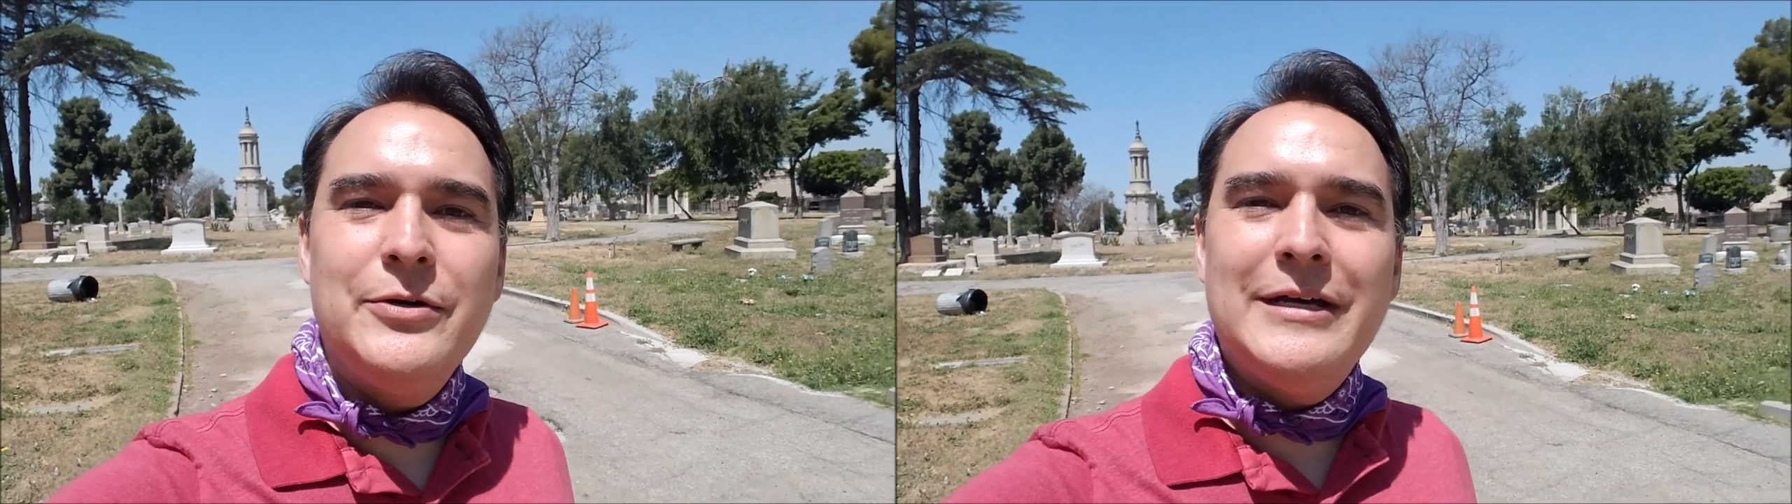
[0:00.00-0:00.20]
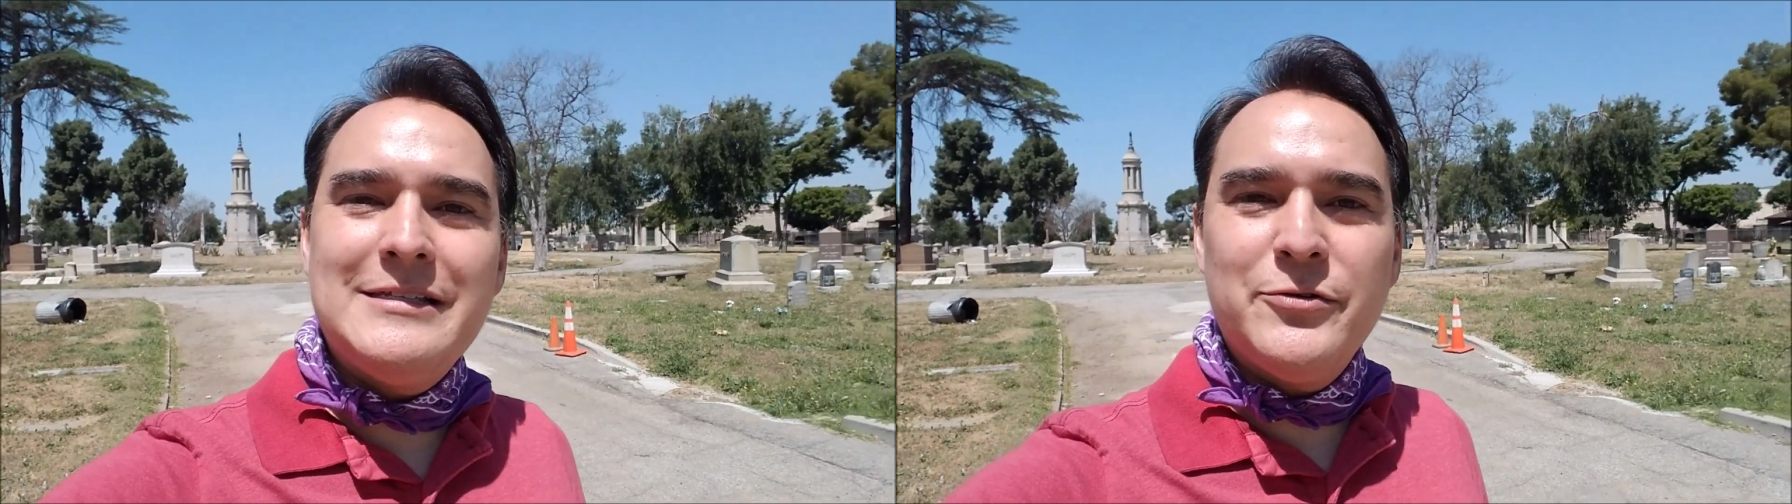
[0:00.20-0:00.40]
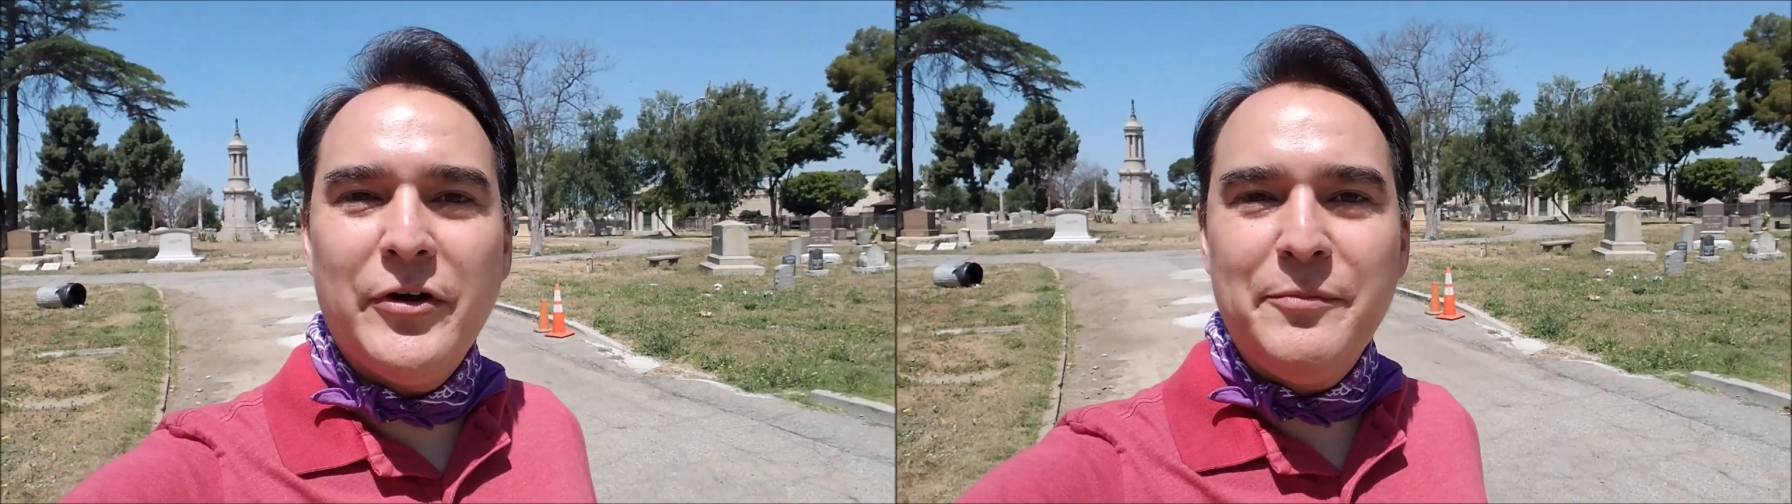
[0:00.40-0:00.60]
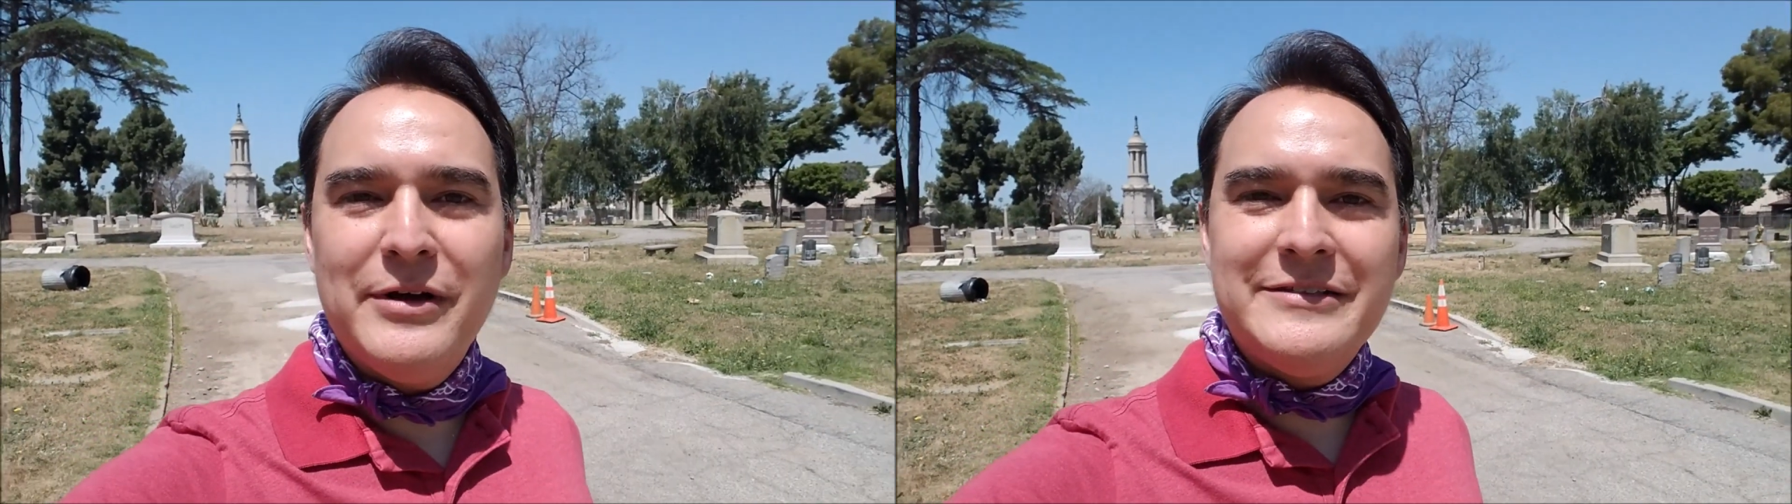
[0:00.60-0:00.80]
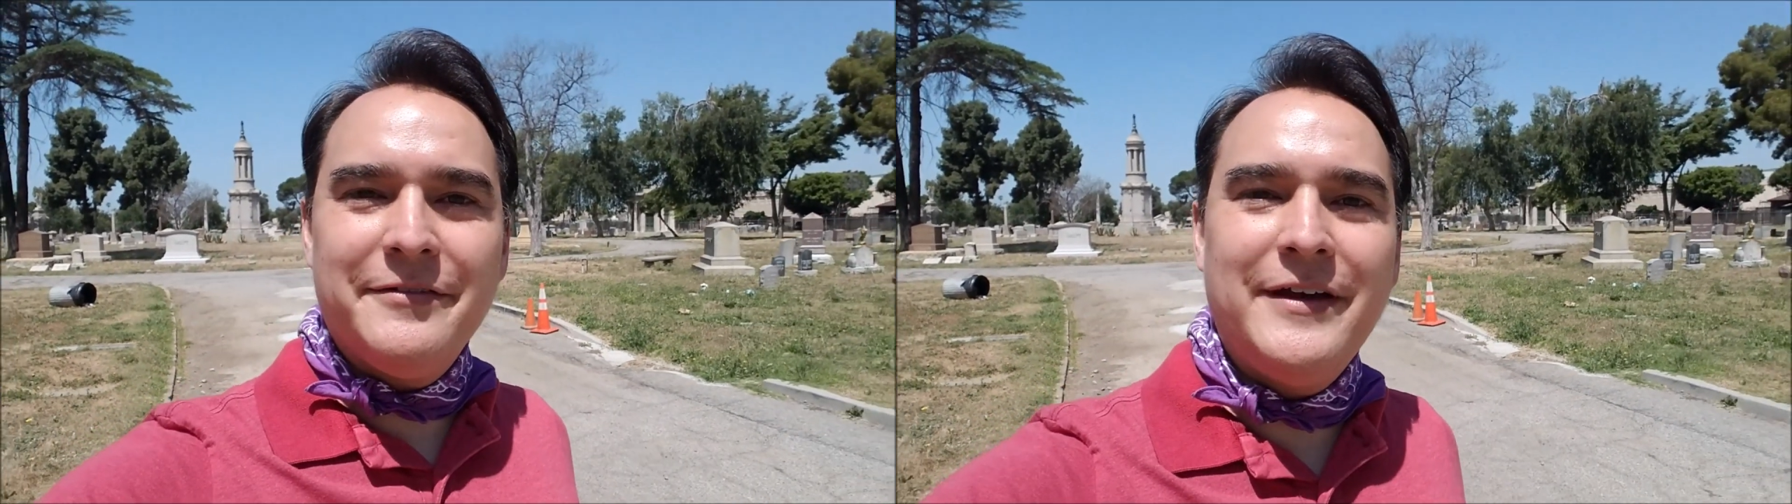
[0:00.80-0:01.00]
a historic
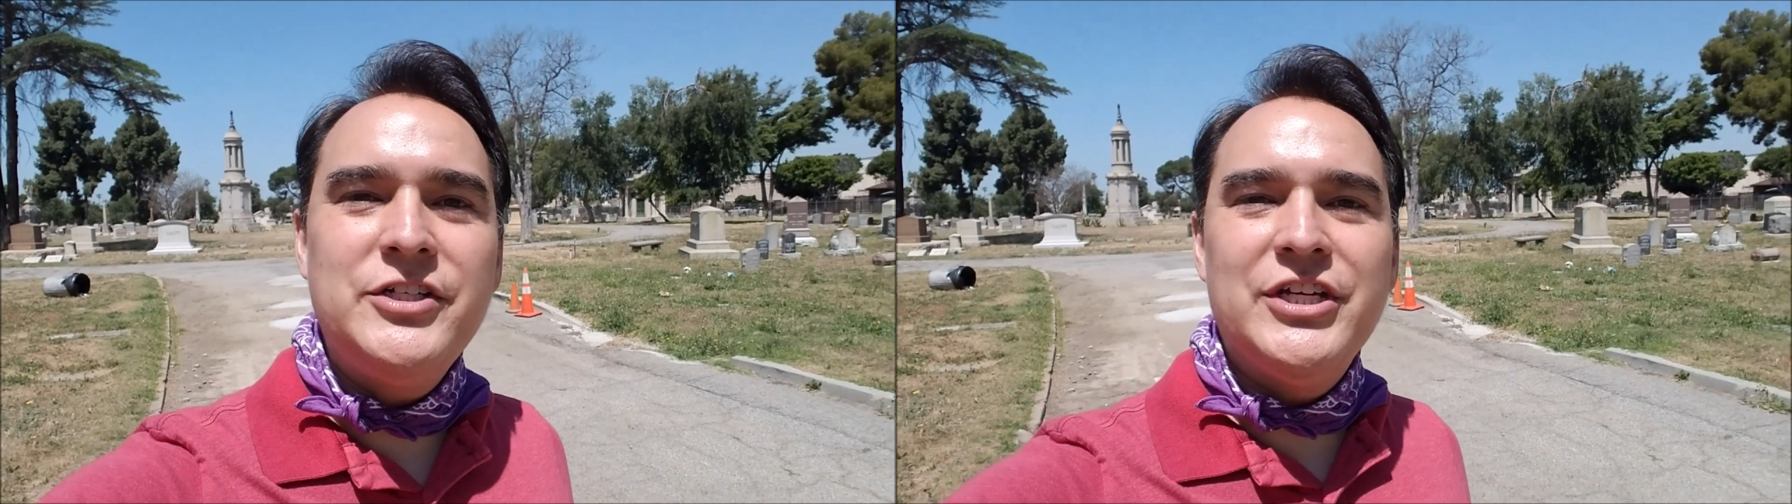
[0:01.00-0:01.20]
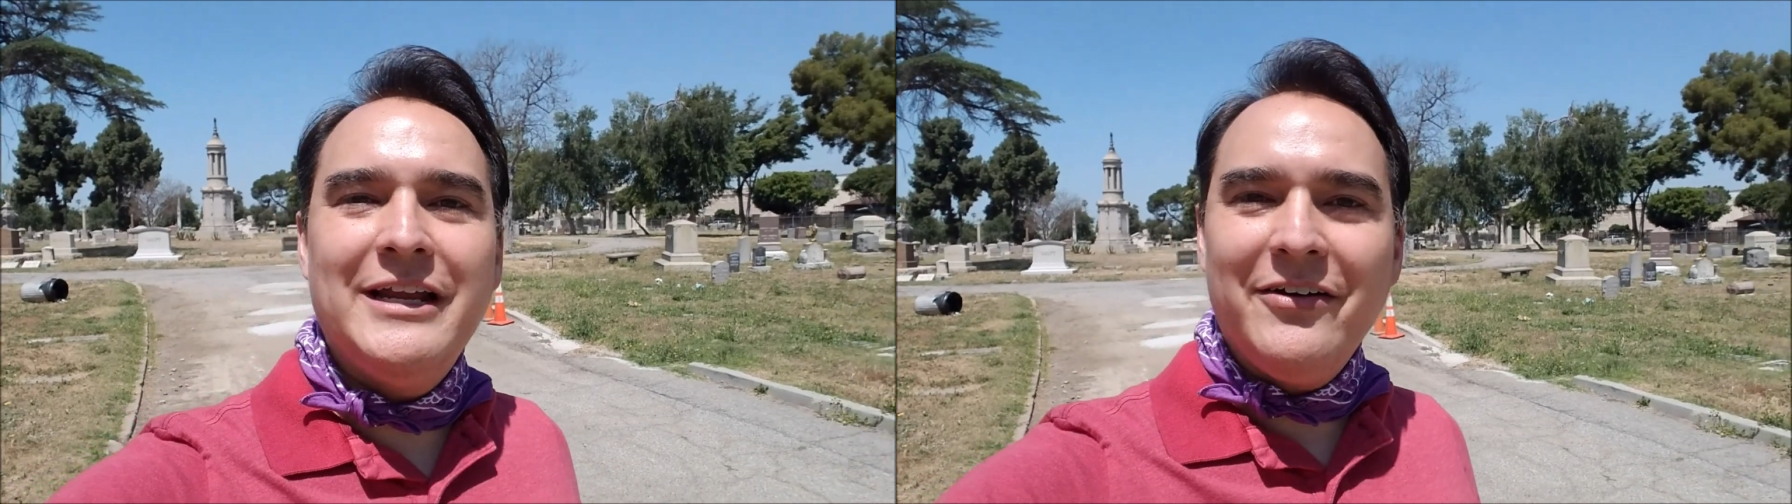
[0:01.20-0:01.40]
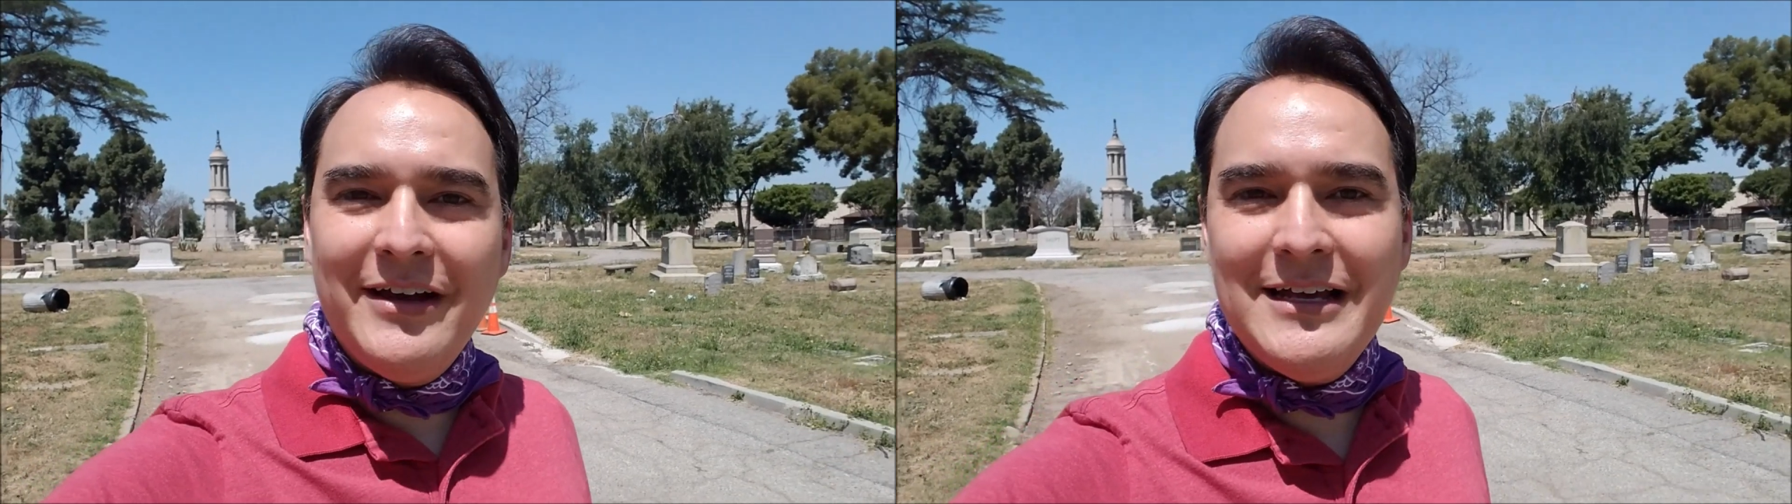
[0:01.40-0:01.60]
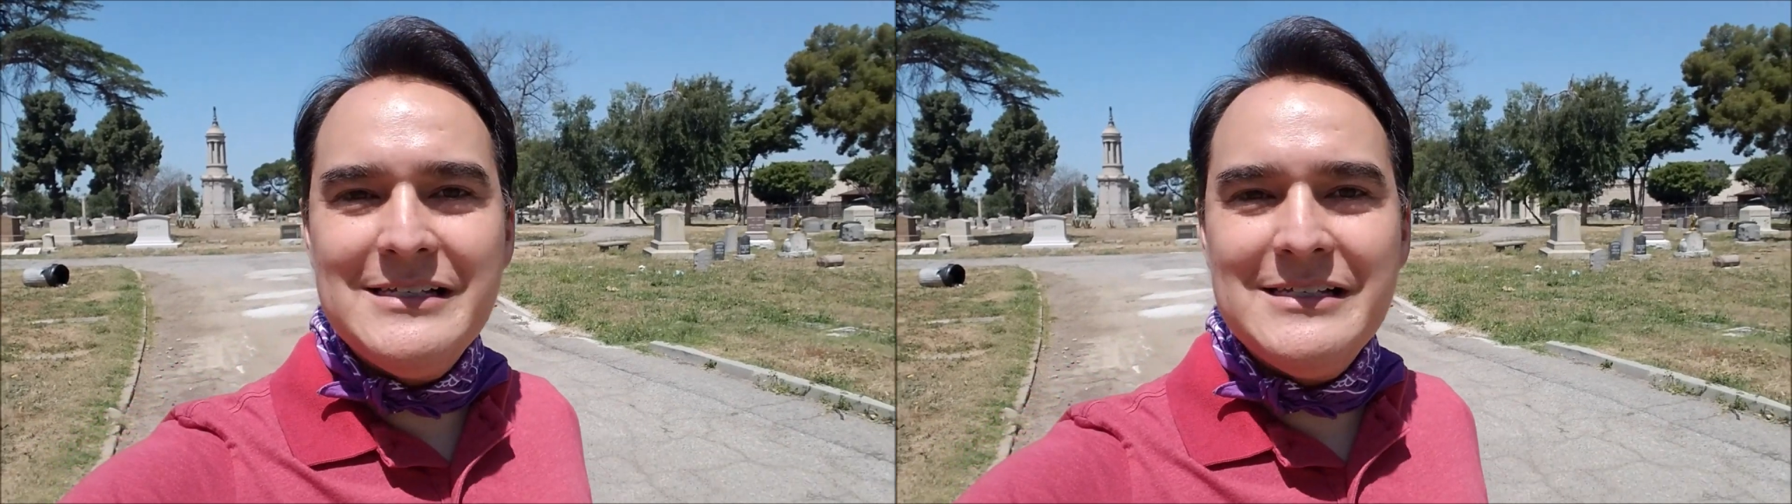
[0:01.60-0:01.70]
preservation area,